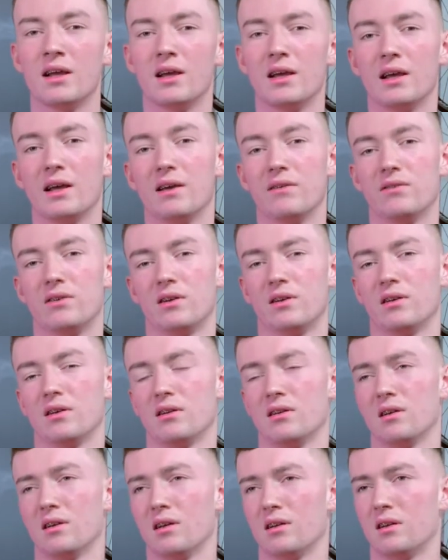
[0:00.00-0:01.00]
if you're
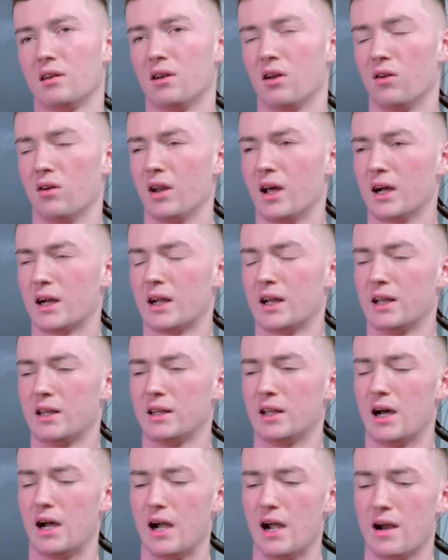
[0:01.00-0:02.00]
lacking in
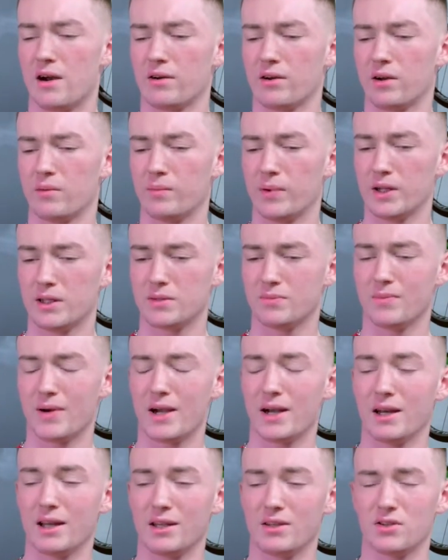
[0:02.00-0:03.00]
that area, but it's
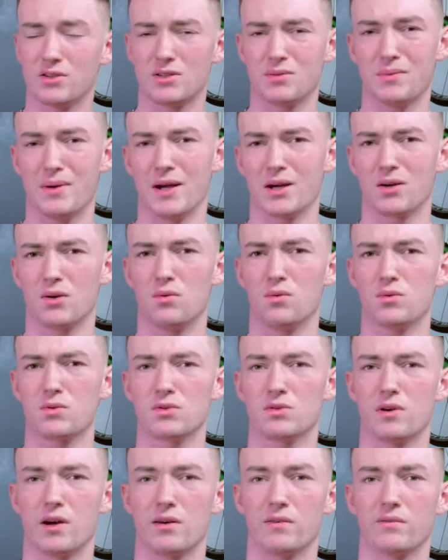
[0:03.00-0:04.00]
mainly just about core
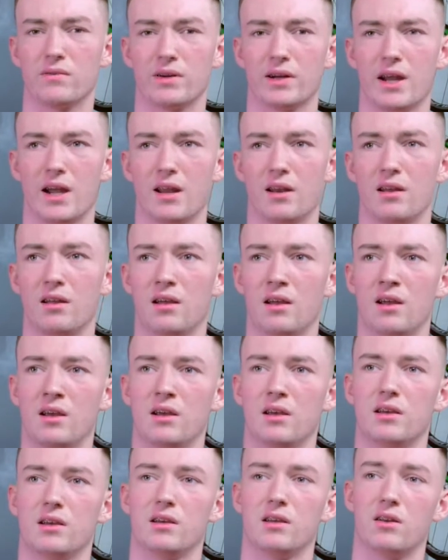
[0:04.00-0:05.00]
strength again,
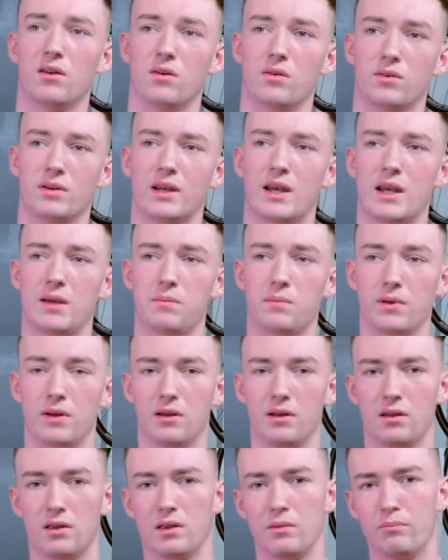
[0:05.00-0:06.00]

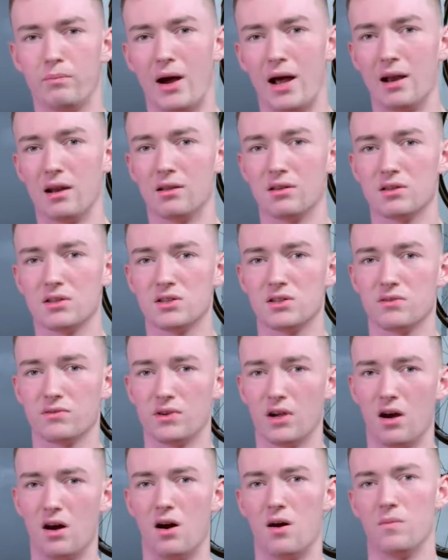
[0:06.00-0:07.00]
keeping the balance of
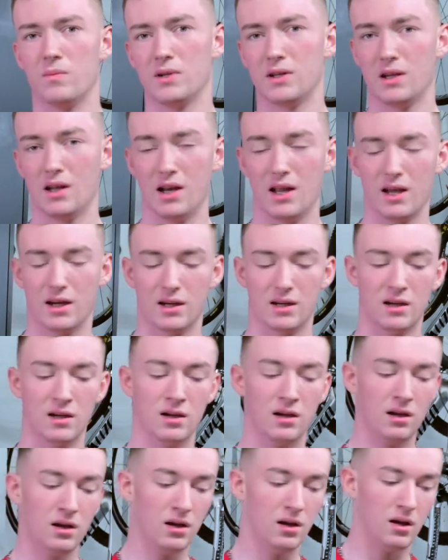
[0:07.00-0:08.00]
your arm and your leg.
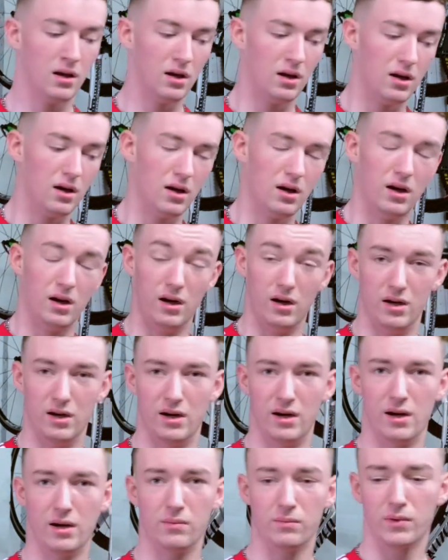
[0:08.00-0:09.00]

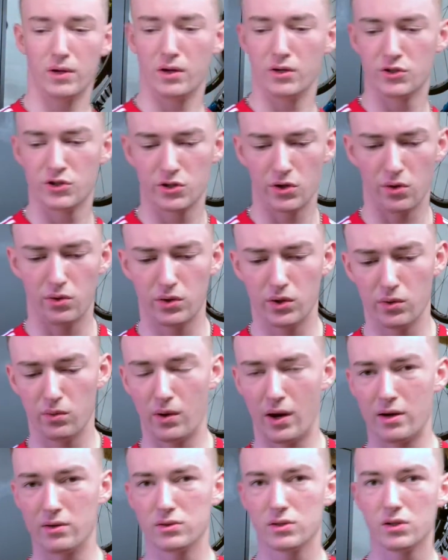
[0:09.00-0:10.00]
And I'm going to show you
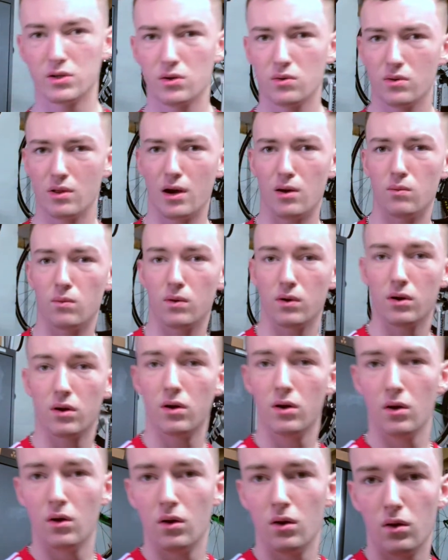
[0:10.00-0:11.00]
how to do that one
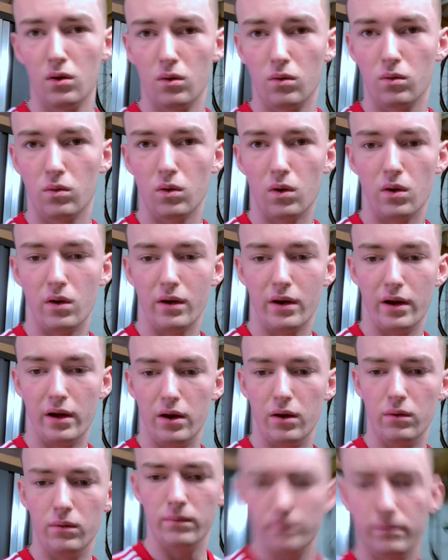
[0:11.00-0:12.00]
right now.